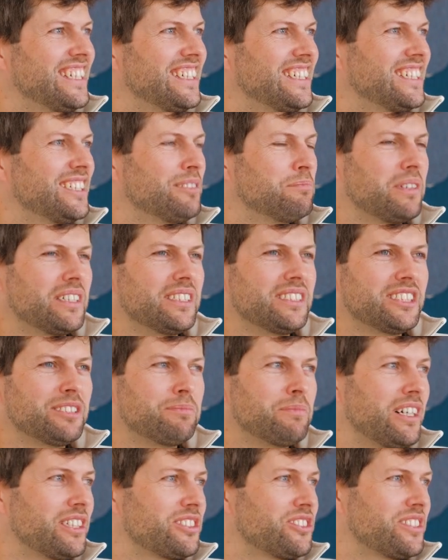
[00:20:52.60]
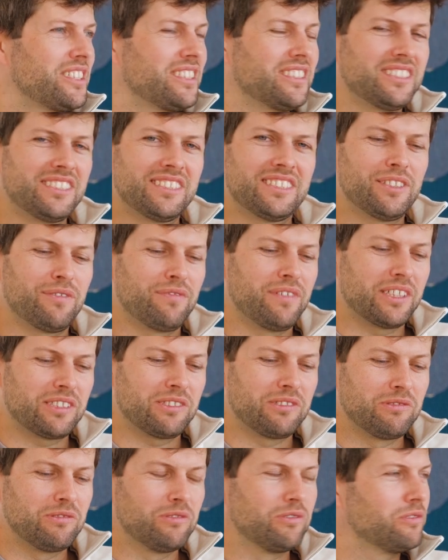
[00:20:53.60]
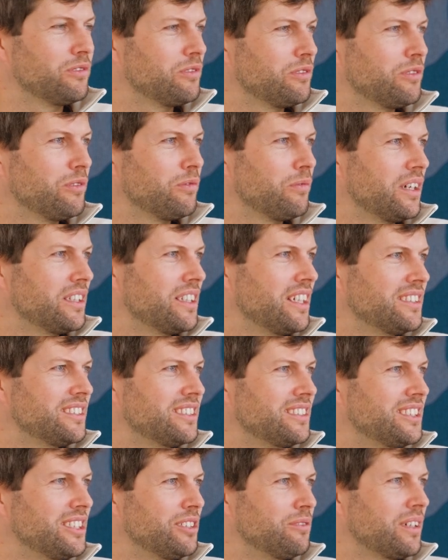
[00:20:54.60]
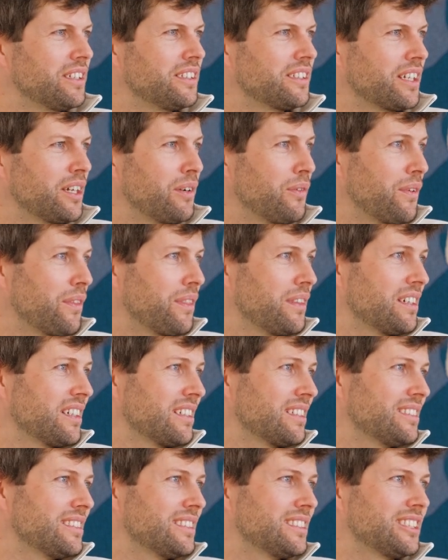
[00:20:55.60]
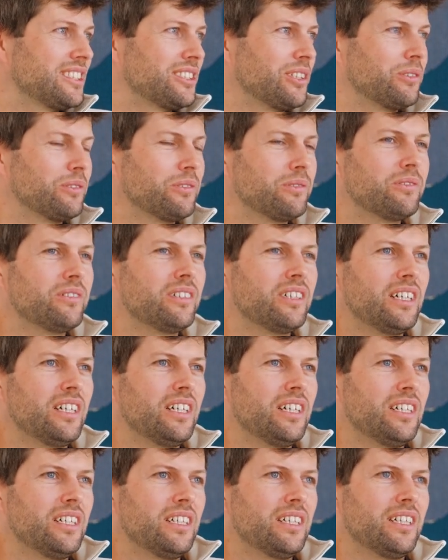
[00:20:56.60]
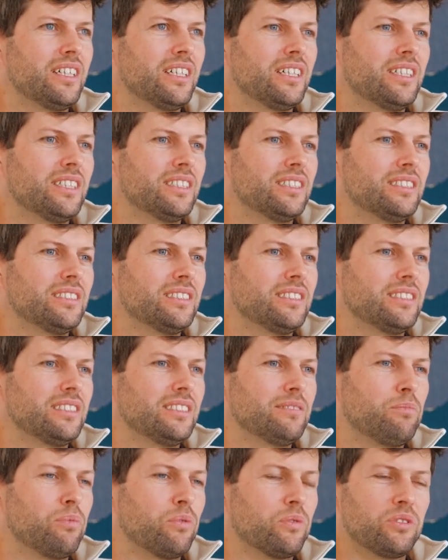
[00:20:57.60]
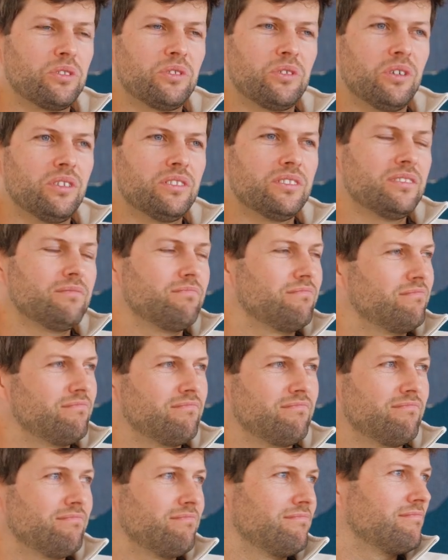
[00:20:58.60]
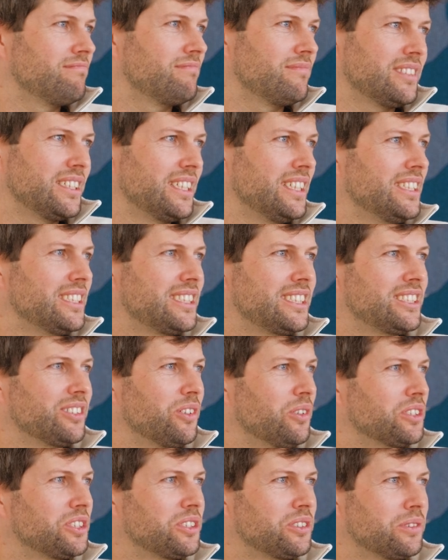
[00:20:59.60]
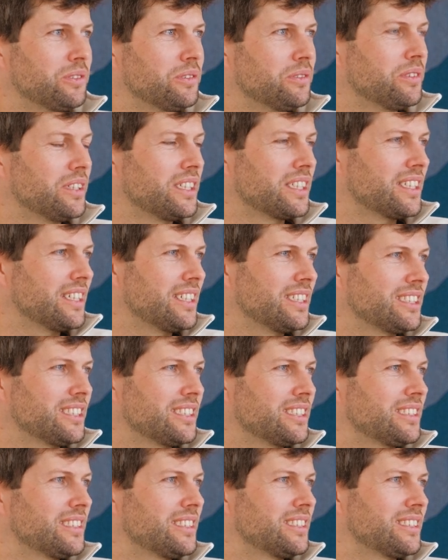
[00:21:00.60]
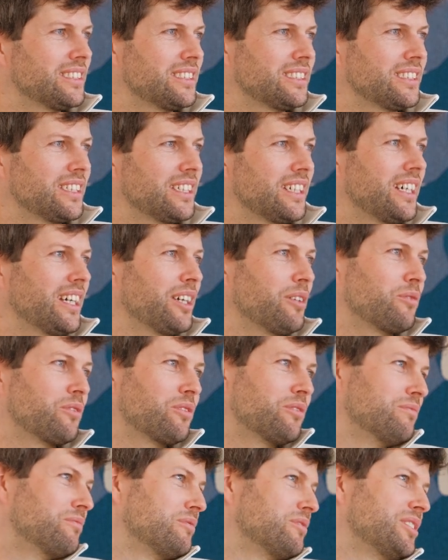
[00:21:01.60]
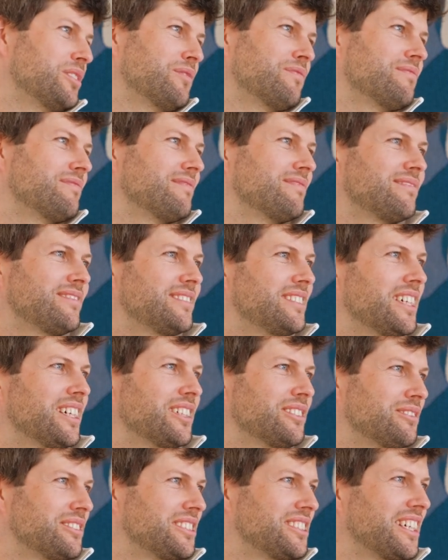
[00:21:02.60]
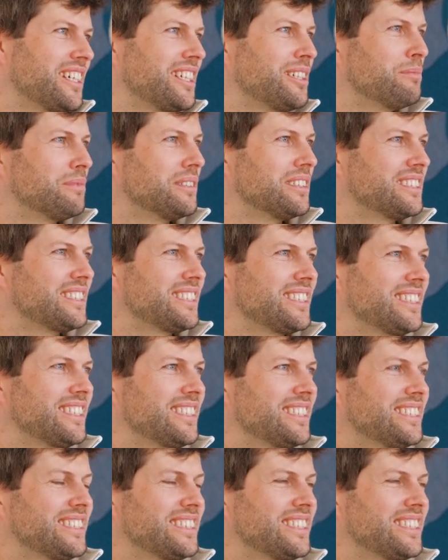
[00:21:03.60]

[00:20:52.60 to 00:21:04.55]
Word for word: Uh, but in smart chain is de facto one entity running everything. So uh, Polygon is also, I guess, I couldn't even dare to say, but uh,